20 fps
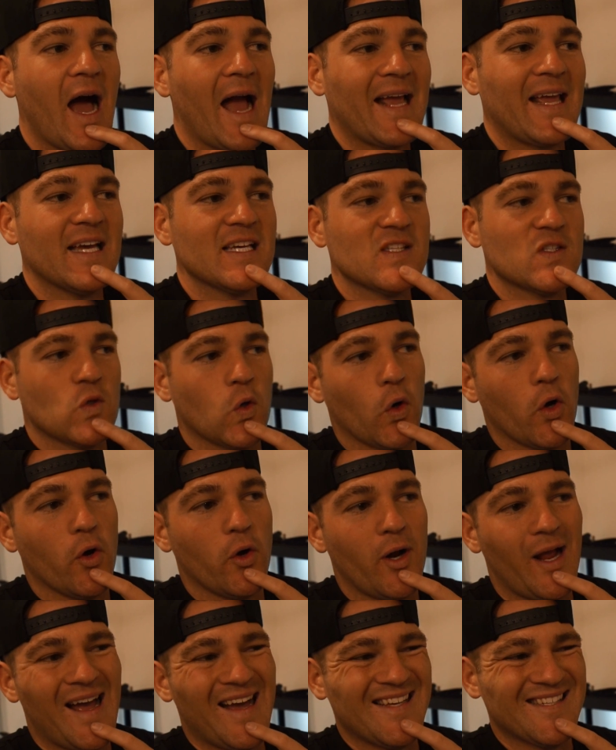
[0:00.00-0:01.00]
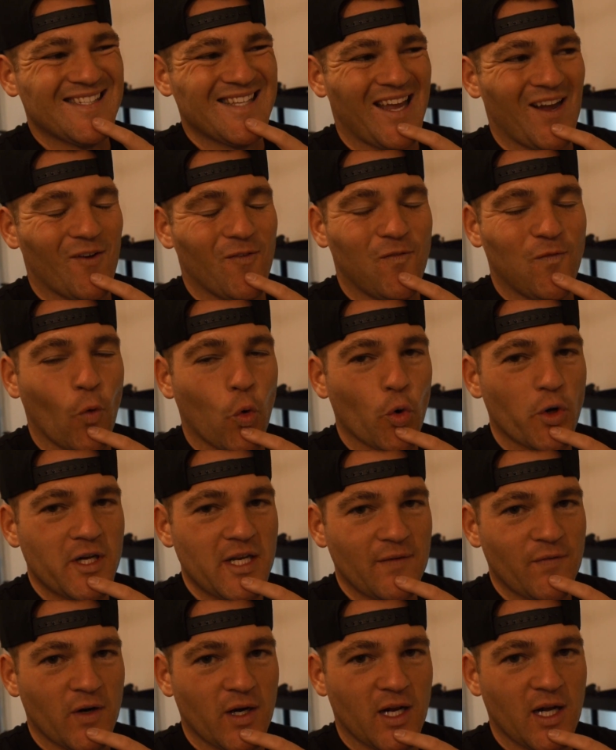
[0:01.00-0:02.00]
I guess Toyota has like four
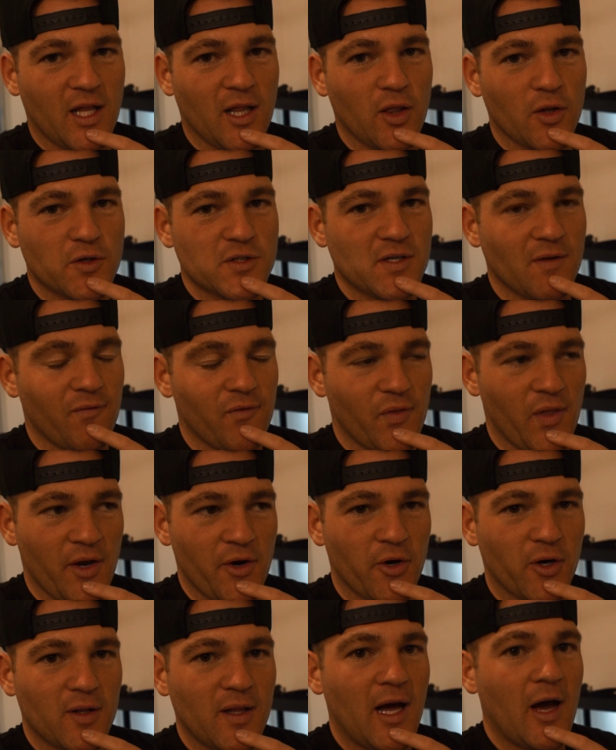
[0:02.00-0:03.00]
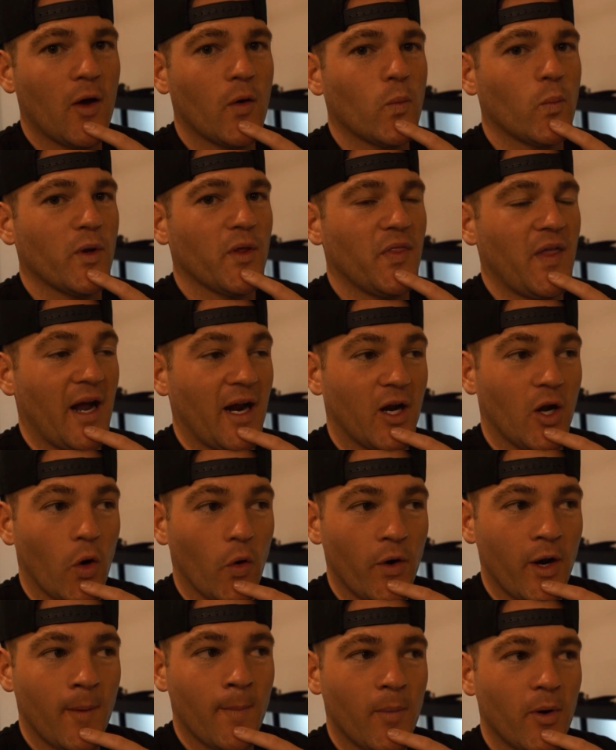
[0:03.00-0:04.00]
different colors of Thundercloud with that
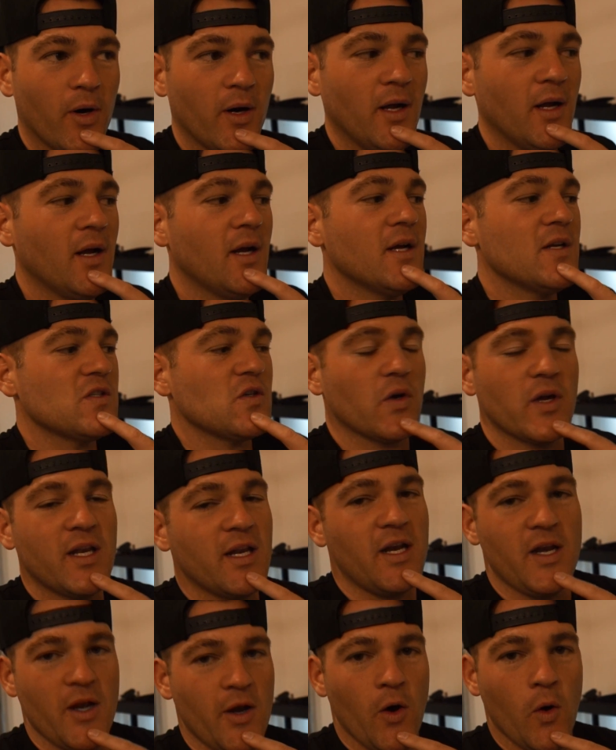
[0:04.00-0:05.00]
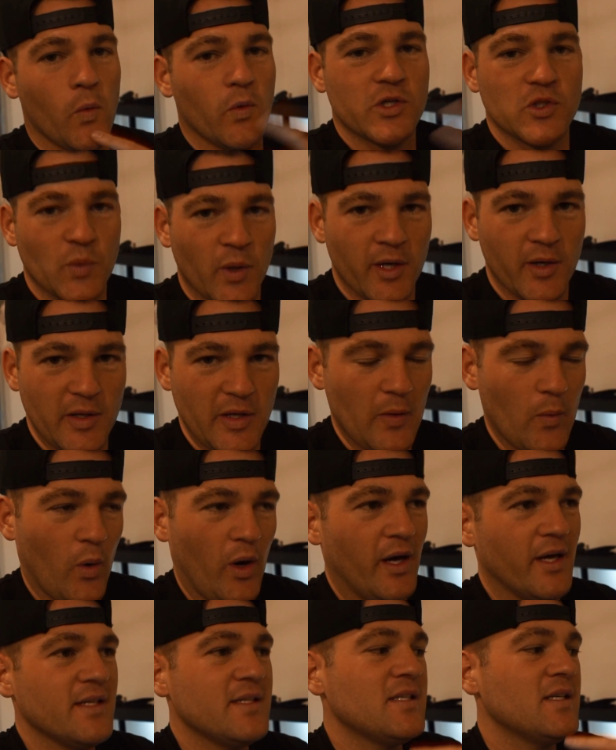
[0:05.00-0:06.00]
code number, so he didn't know which one it
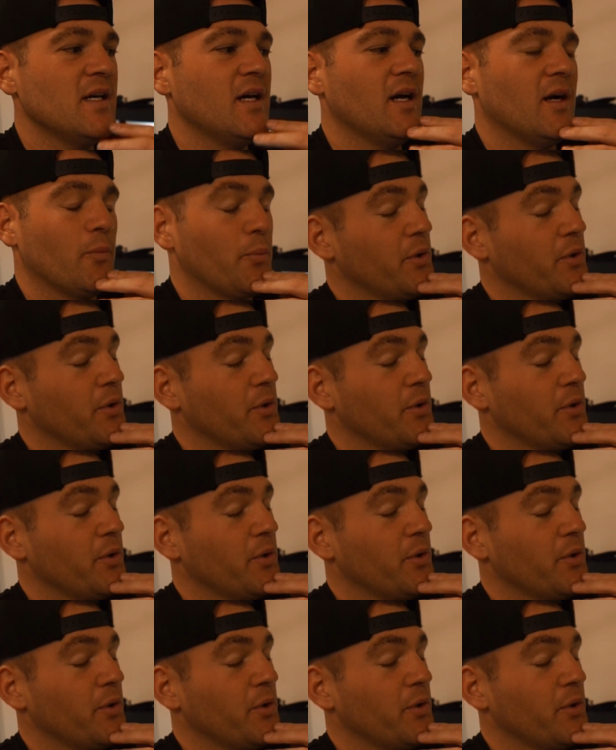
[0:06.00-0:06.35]
was.